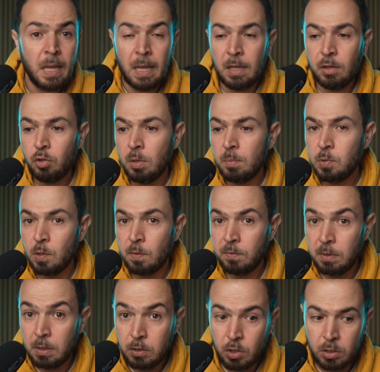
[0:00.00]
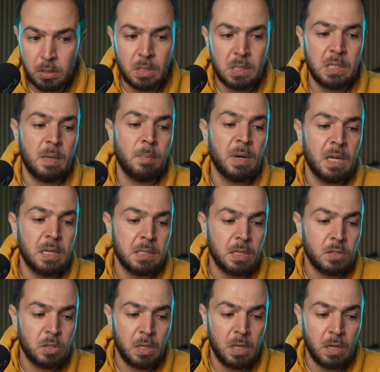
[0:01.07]
in terms of digital
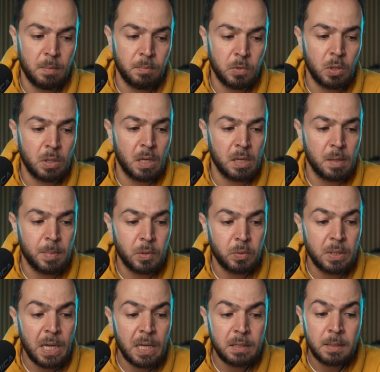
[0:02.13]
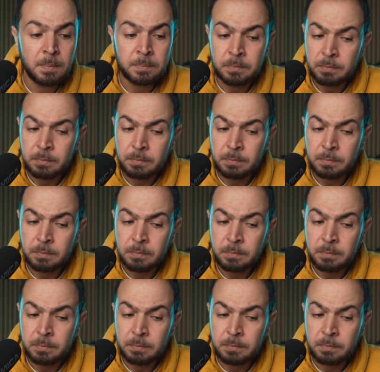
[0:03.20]
stabilization. Here I'm talking about that.